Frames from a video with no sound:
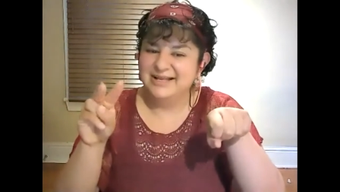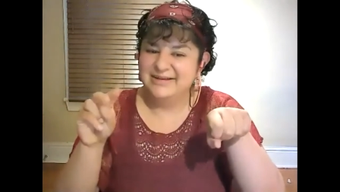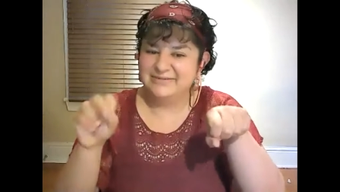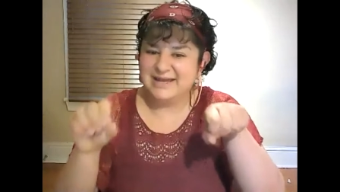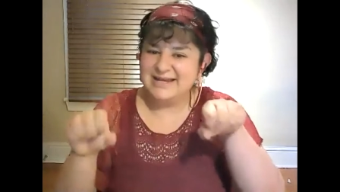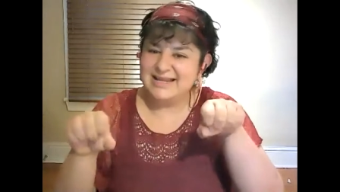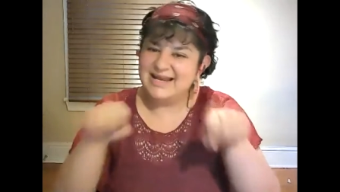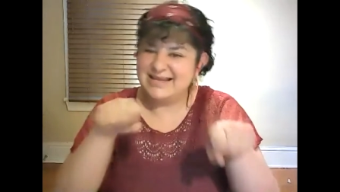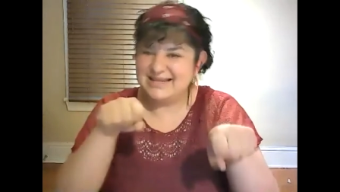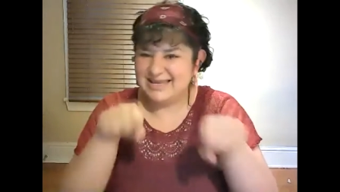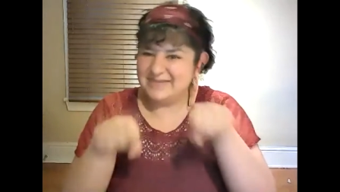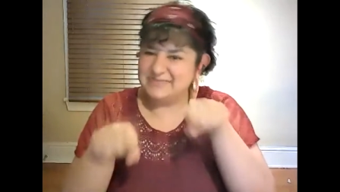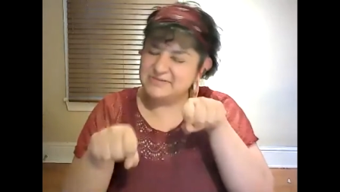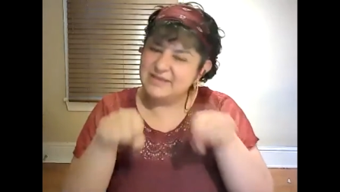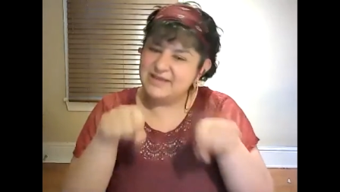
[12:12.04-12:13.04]
right? And it
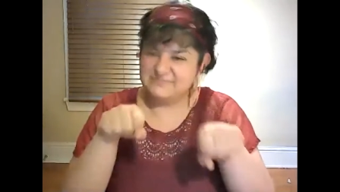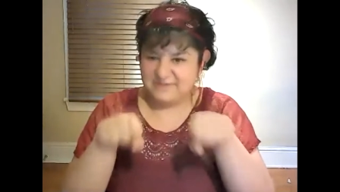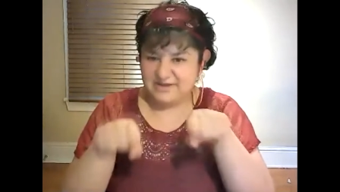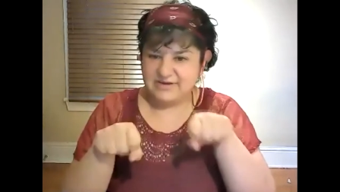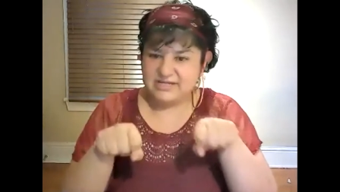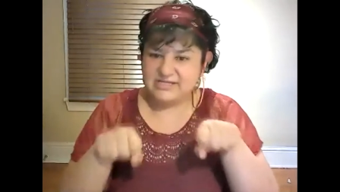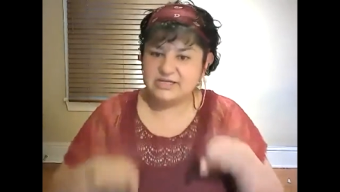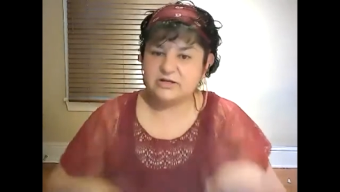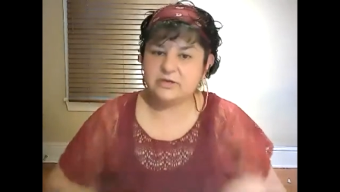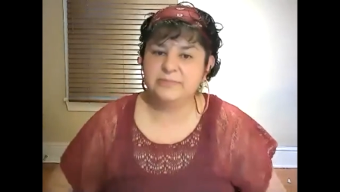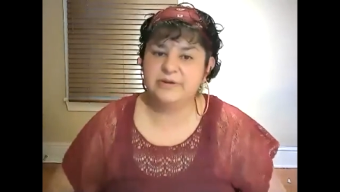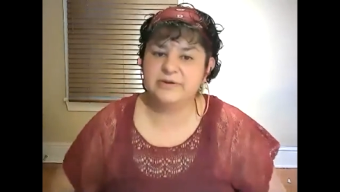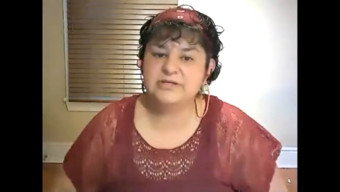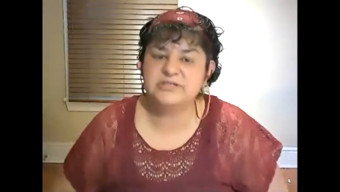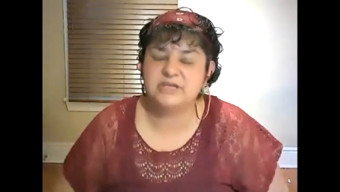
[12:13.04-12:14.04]
gives me a very easy
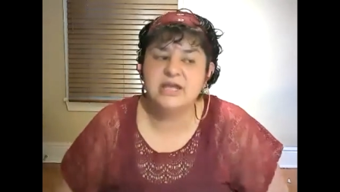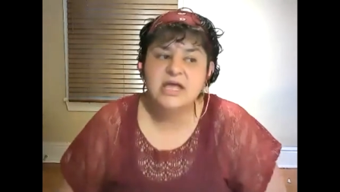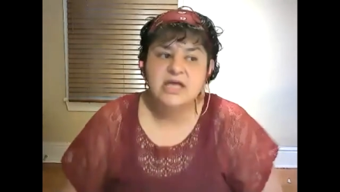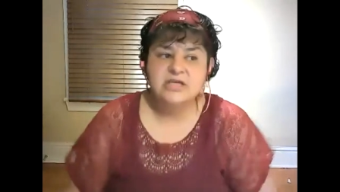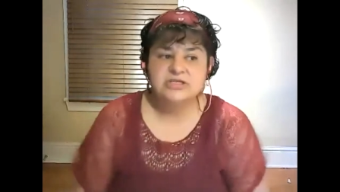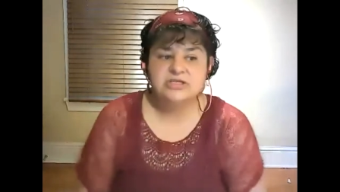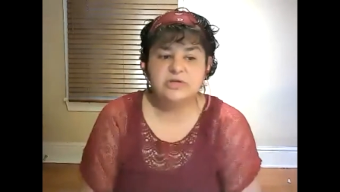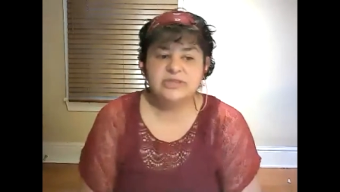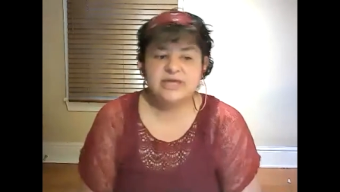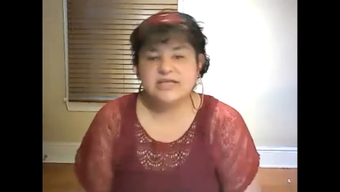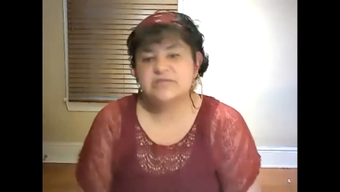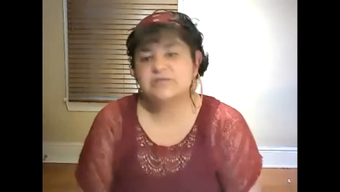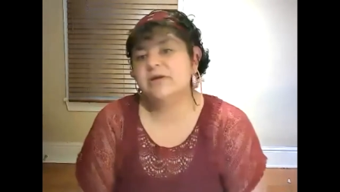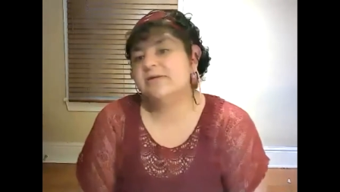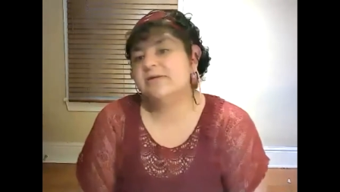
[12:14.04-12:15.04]
comparison. So
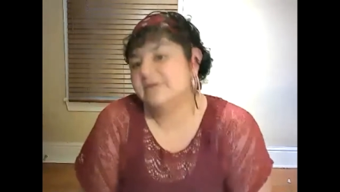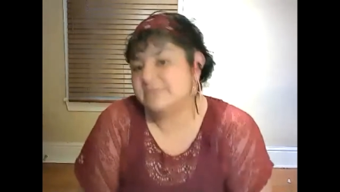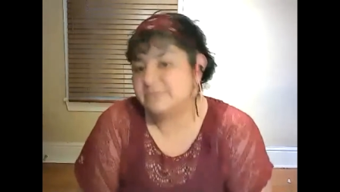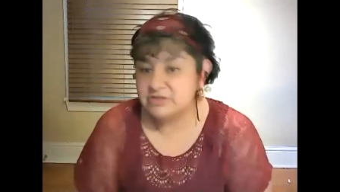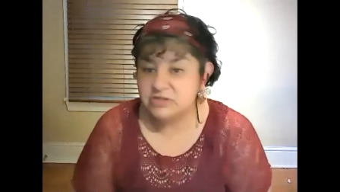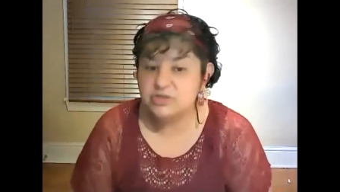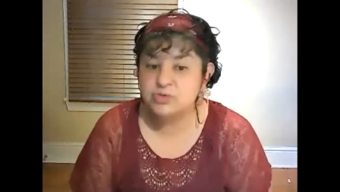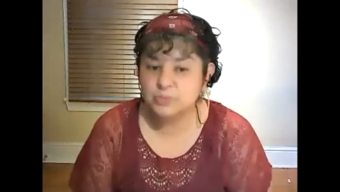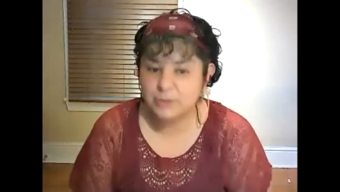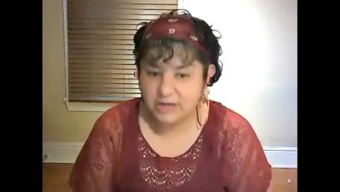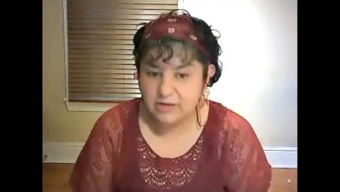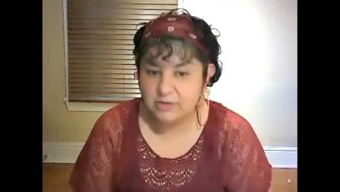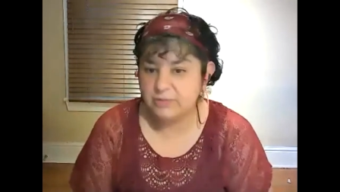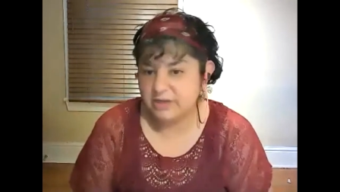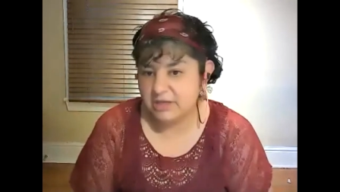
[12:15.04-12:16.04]
that's one of the reasons
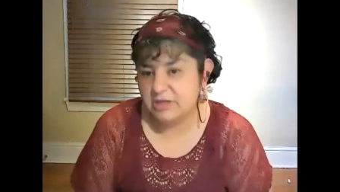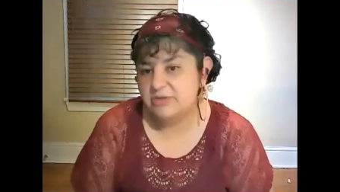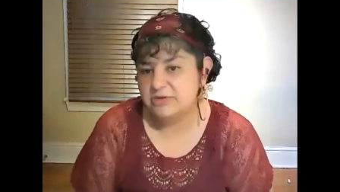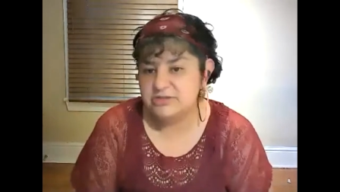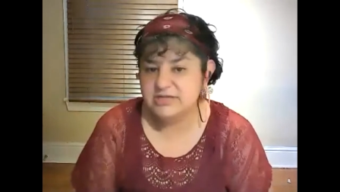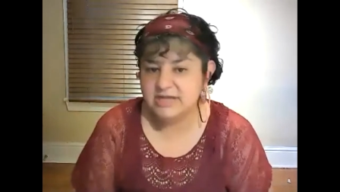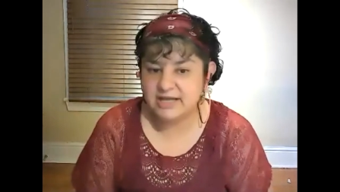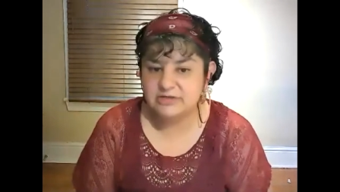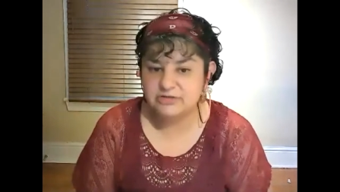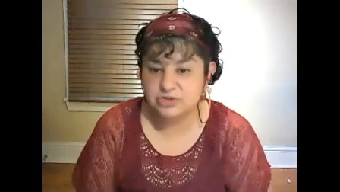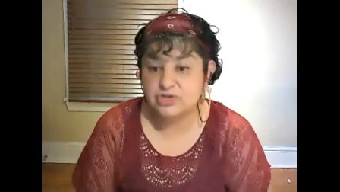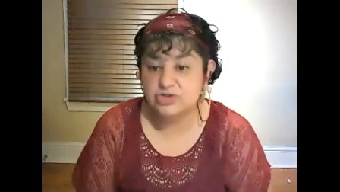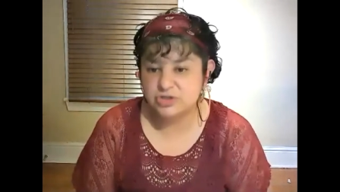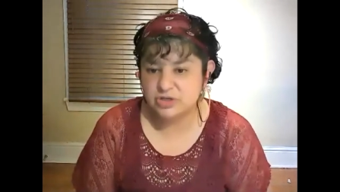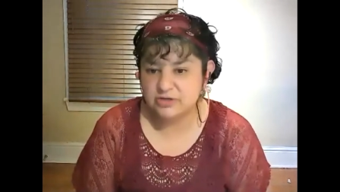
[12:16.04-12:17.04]
why we use
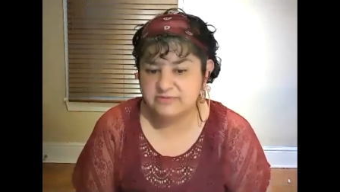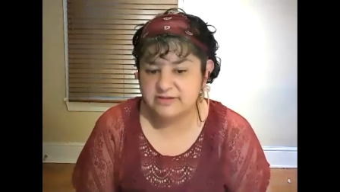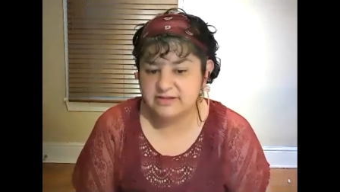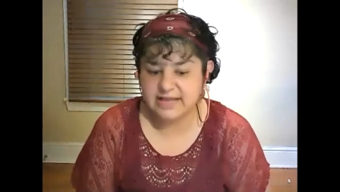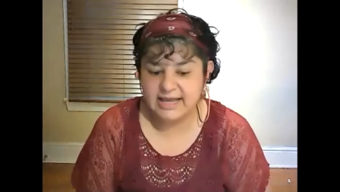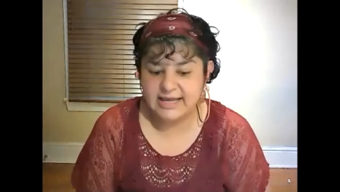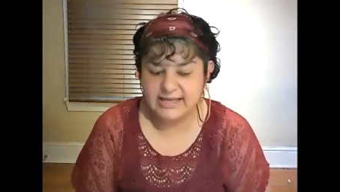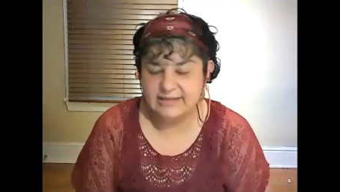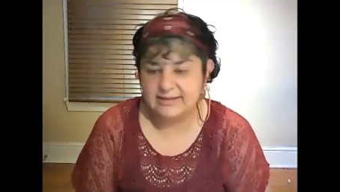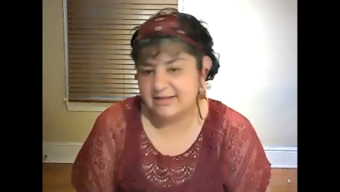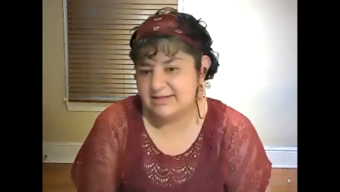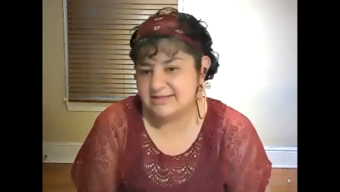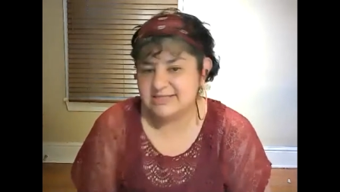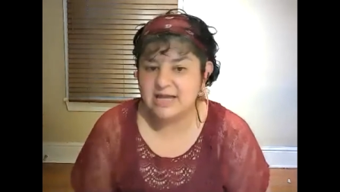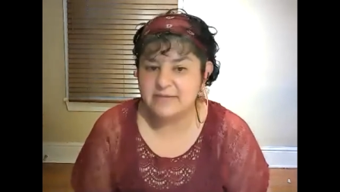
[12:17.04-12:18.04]
Drosophila in
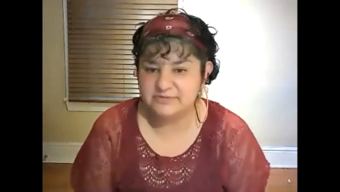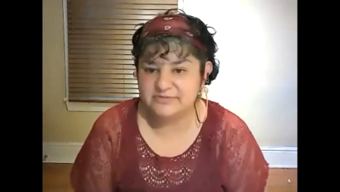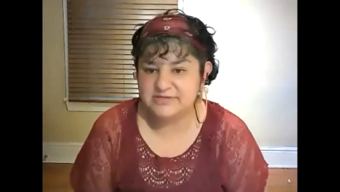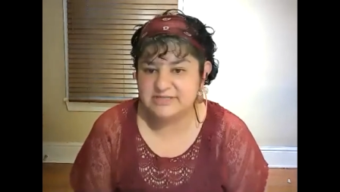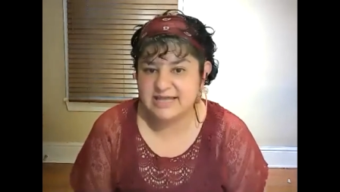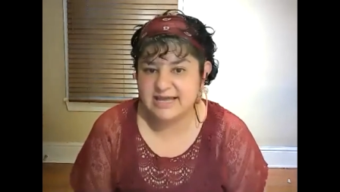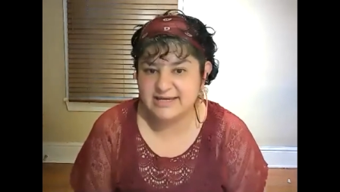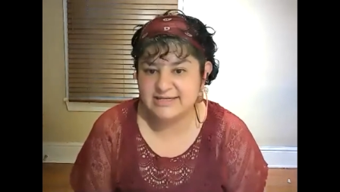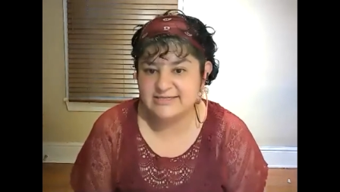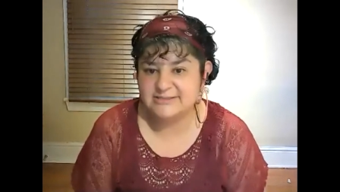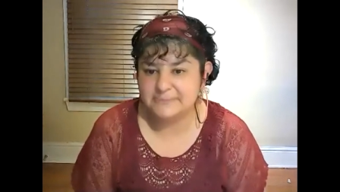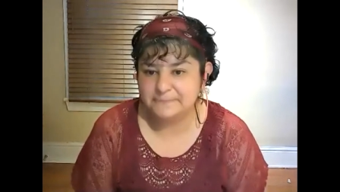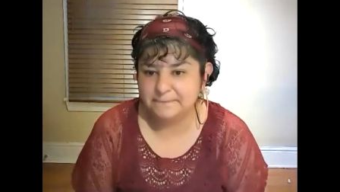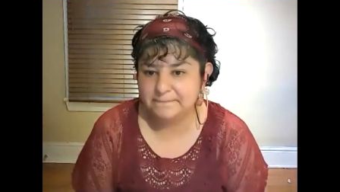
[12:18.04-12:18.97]
these type of studies.